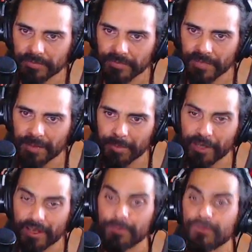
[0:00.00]
Nightmare
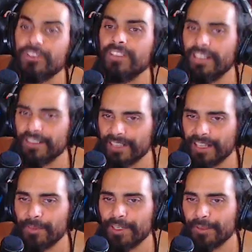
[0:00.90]
on Elm Street, yeah.
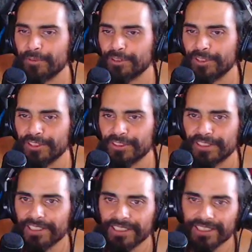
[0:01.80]
Nightmare on Elm Street too.
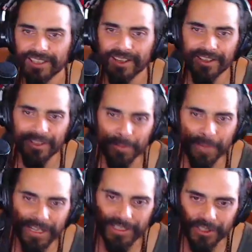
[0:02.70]
Oh
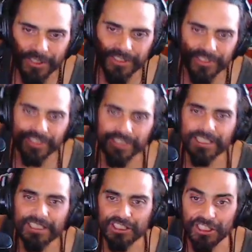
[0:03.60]
man, Chris said,
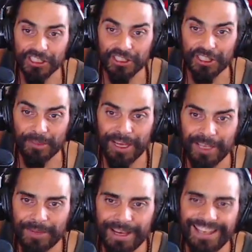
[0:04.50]
Chitty Chitty Bang Bang.